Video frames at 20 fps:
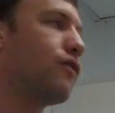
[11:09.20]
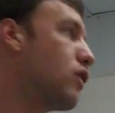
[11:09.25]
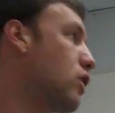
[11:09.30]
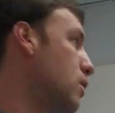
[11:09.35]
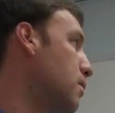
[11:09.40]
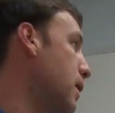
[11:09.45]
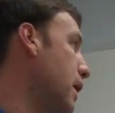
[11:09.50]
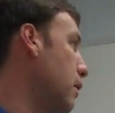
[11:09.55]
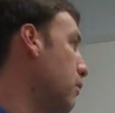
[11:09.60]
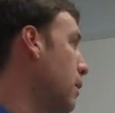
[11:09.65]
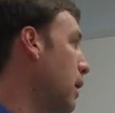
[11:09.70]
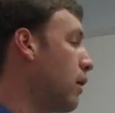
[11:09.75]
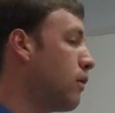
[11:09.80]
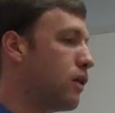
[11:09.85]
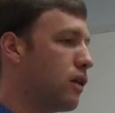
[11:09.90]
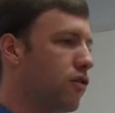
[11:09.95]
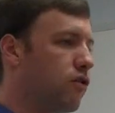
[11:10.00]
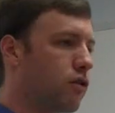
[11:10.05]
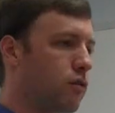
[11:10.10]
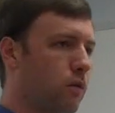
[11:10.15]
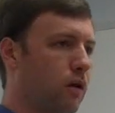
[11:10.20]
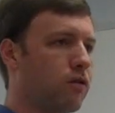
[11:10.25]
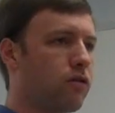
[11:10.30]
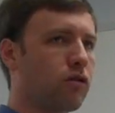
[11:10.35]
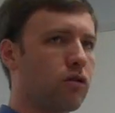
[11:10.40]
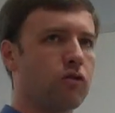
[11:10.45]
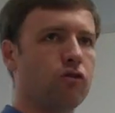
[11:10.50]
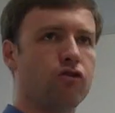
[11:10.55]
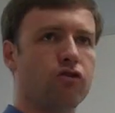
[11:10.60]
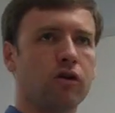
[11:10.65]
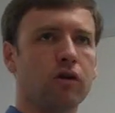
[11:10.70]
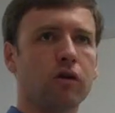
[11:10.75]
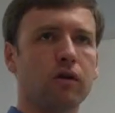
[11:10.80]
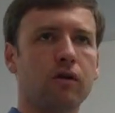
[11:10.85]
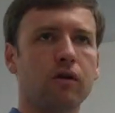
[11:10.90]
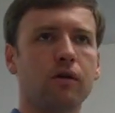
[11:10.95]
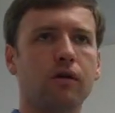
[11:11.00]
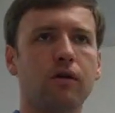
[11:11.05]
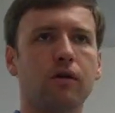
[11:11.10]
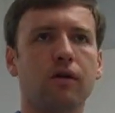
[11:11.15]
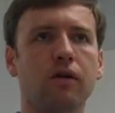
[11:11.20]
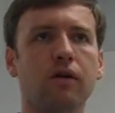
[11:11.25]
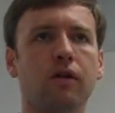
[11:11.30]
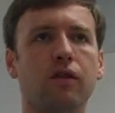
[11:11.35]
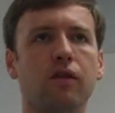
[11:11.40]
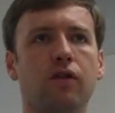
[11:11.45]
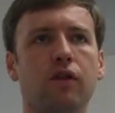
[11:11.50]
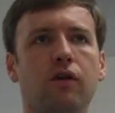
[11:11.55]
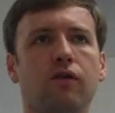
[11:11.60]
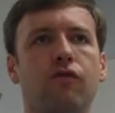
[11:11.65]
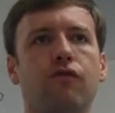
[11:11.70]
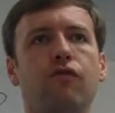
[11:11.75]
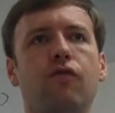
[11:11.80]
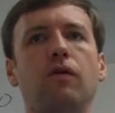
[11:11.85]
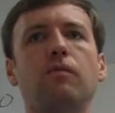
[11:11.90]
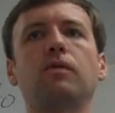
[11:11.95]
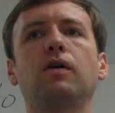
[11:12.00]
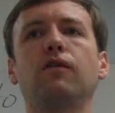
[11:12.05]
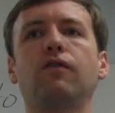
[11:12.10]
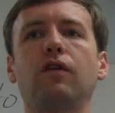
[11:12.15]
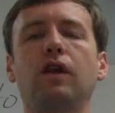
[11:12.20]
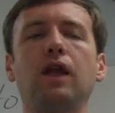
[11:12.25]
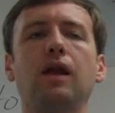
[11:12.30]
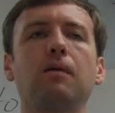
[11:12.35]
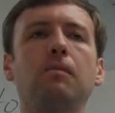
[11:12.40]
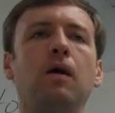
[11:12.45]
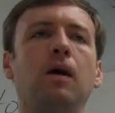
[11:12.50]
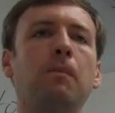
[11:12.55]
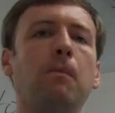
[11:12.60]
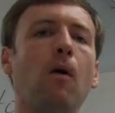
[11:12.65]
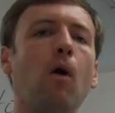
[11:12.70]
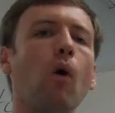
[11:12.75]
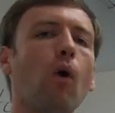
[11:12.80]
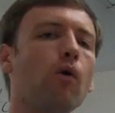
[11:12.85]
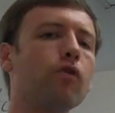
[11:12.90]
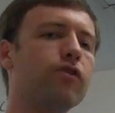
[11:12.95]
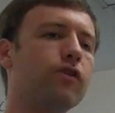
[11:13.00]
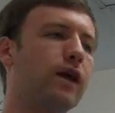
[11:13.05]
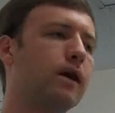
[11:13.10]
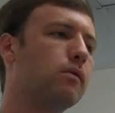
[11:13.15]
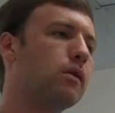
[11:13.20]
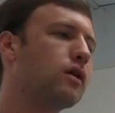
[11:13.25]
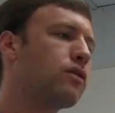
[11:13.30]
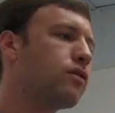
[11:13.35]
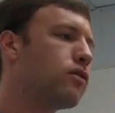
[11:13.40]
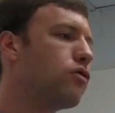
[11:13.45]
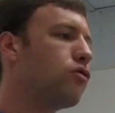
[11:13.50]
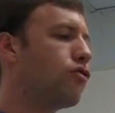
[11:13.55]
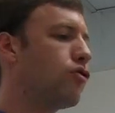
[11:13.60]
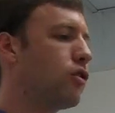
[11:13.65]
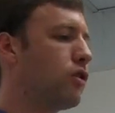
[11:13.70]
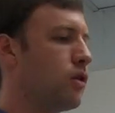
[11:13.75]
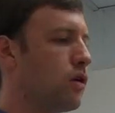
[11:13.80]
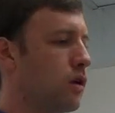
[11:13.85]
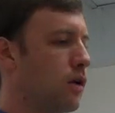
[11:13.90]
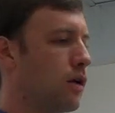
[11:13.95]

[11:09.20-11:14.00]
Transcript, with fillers: of the debate round is the resolution. The affirmative team upholds that resolution,